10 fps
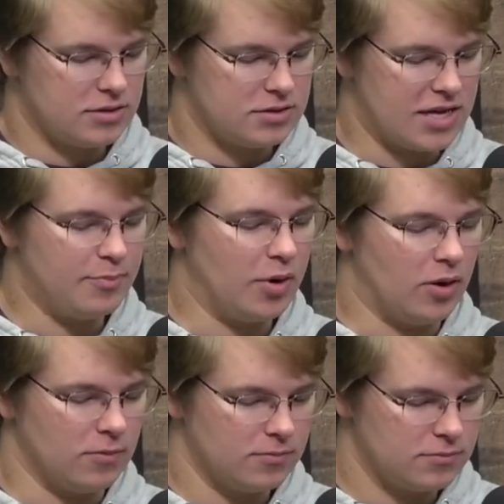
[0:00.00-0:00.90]

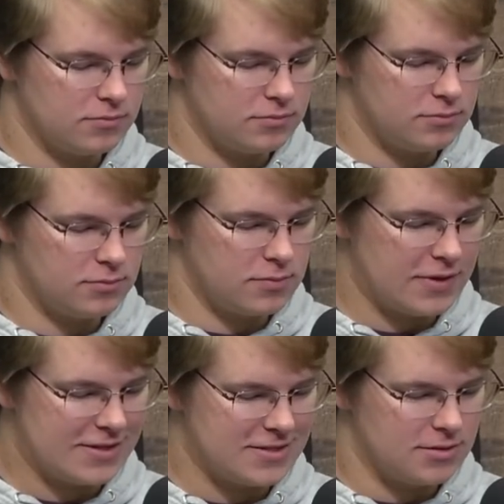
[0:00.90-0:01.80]
Tempo,
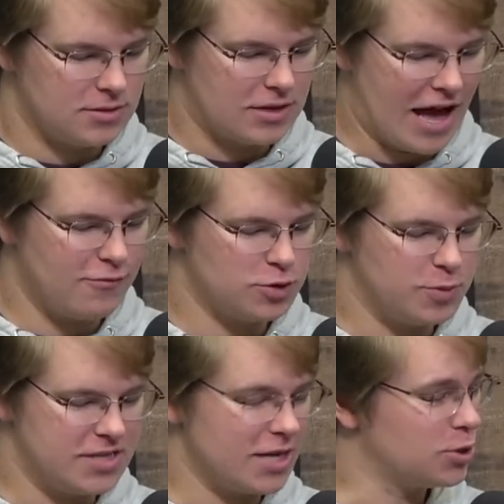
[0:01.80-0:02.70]
average
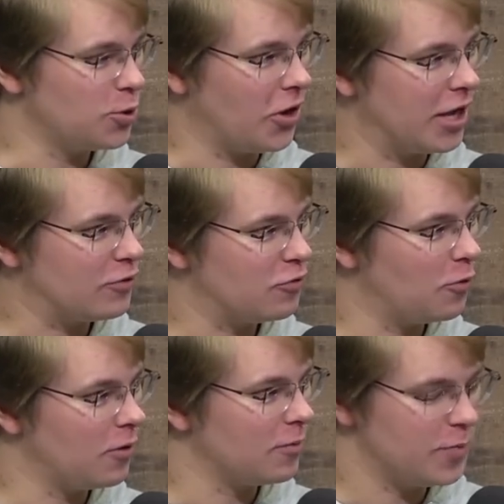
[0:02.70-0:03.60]
possession length
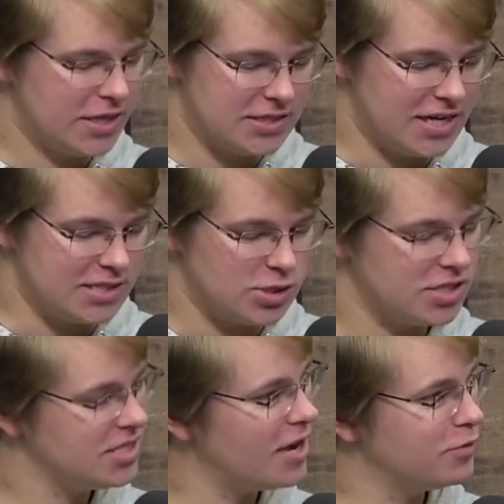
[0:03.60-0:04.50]
for Penn State is
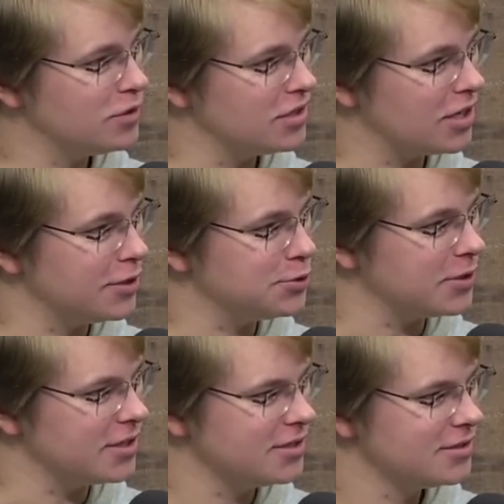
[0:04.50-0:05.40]
7th in the
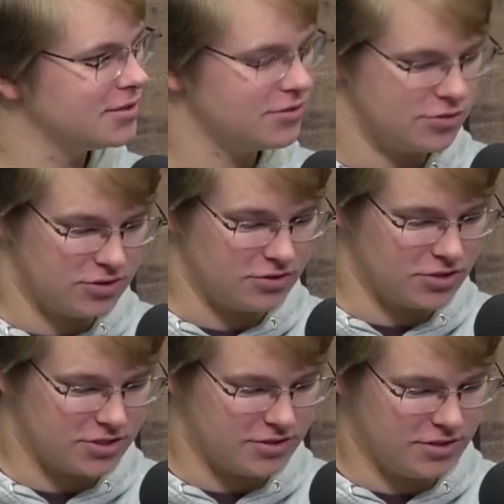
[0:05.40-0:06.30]
country.
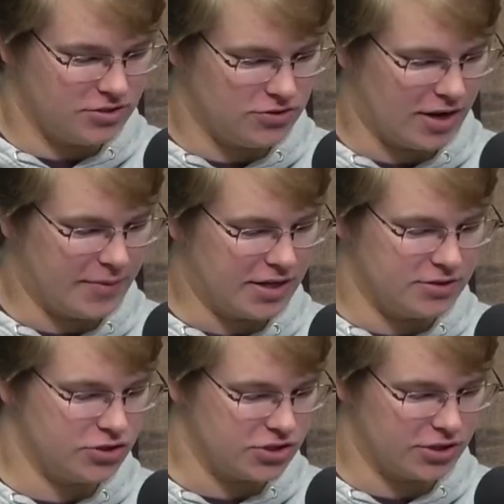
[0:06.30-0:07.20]
Just
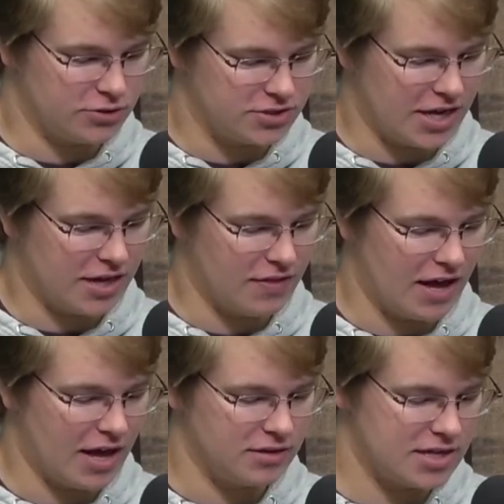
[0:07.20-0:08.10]
understand
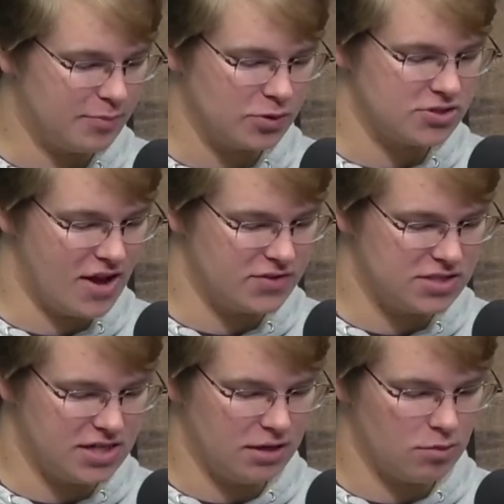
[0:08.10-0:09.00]
that. Tempo
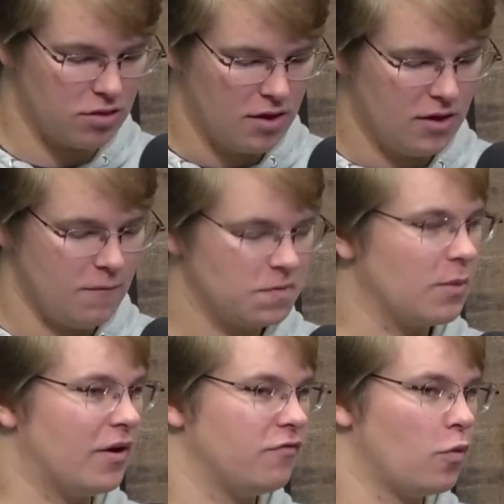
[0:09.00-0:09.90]
17th,
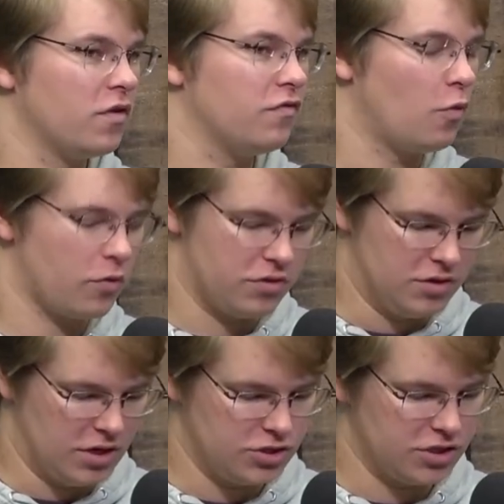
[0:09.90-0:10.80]
about 44th
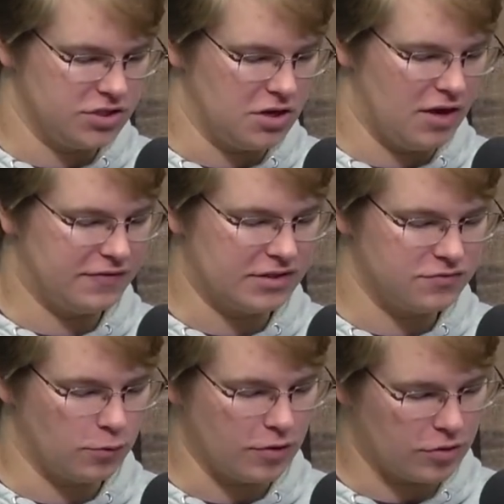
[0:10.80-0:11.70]
in adjusted offense,
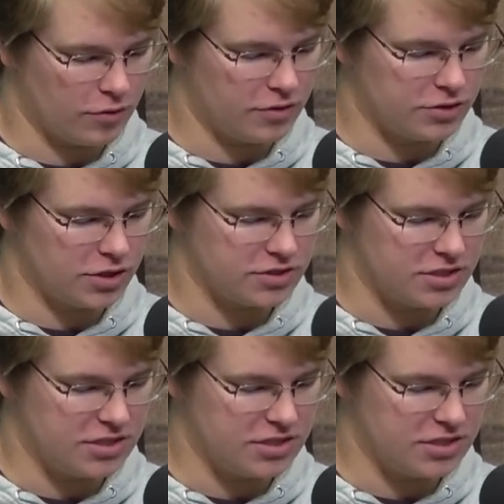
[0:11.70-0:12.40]
43rd in adjusted